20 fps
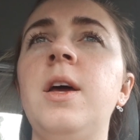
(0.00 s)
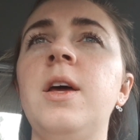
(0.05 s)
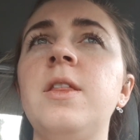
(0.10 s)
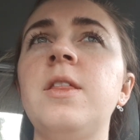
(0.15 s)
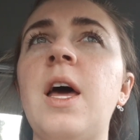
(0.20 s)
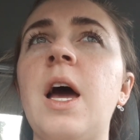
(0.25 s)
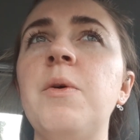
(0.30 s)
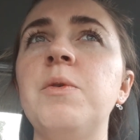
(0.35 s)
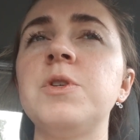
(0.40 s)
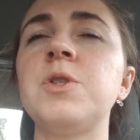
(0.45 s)

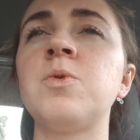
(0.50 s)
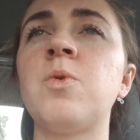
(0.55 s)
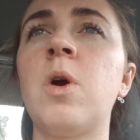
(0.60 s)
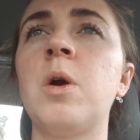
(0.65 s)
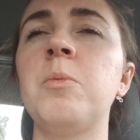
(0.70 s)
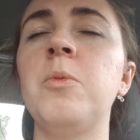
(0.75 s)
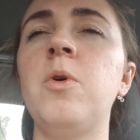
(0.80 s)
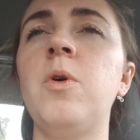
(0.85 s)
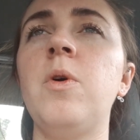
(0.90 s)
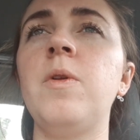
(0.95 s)
that was
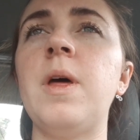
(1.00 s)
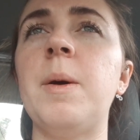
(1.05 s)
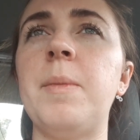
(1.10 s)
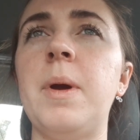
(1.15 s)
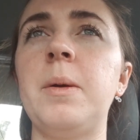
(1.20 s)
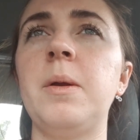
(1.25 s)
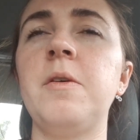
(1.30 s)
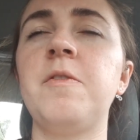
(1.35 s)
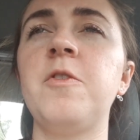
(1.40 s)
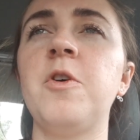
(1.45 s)
normal. That
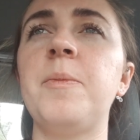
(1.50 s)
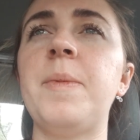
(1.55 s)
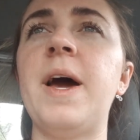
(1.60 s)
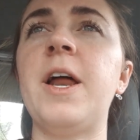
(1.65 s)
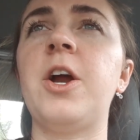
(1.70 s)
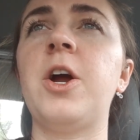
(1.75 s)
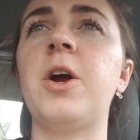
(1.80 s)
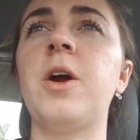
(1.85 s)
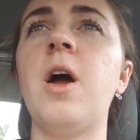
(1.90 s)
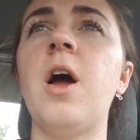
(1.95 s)
made me feel
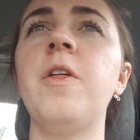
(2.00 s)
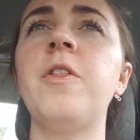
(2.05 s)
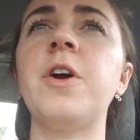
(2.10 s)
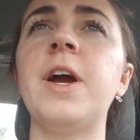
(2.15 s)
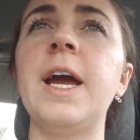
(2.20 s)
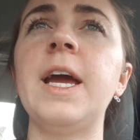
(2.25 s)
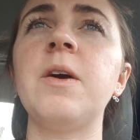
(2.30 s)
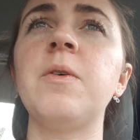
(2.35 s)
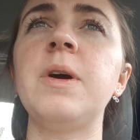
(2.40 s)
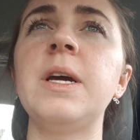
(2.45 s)
better. Other
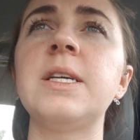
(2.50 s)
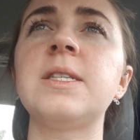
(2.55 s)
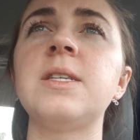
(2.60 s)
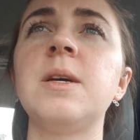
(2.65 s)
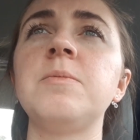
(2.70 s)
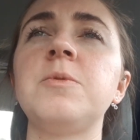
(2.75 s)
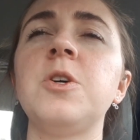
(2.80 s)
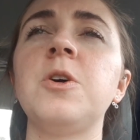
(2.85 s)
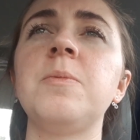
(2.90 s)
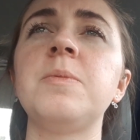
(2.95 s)
8-week
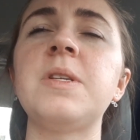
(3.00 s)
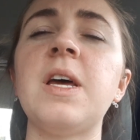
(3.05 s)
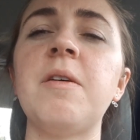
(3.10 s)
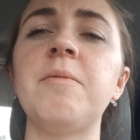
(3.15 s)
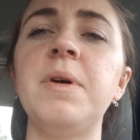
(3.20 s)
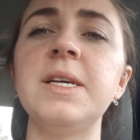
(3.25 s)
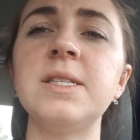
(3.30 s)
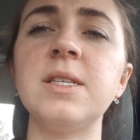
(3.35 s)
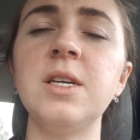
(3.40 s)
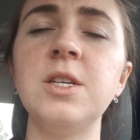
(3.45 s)
symptoms, I've
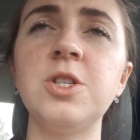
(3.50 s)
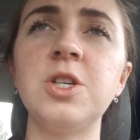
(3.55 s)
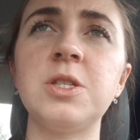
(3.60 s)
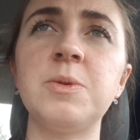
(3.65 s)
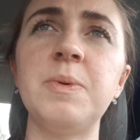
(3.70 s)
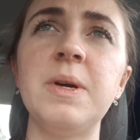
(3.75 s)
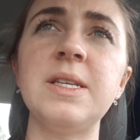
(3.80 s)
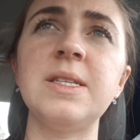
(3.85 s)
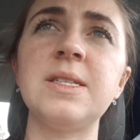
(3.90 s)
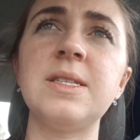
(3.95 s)
basically
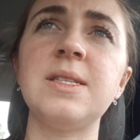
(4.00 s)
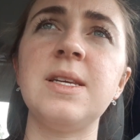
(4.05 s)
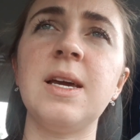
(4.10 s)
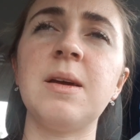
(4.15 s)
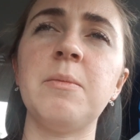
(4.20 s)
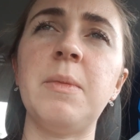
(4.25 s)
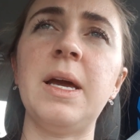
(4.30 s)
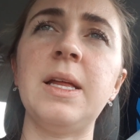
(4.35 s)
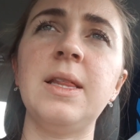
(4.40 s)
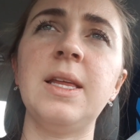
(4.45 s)
just been
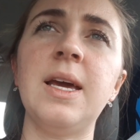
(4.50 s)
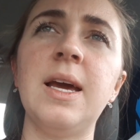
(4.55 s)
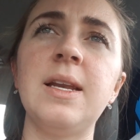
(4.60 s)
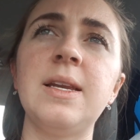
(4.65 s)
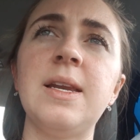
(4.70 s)
sick mainly at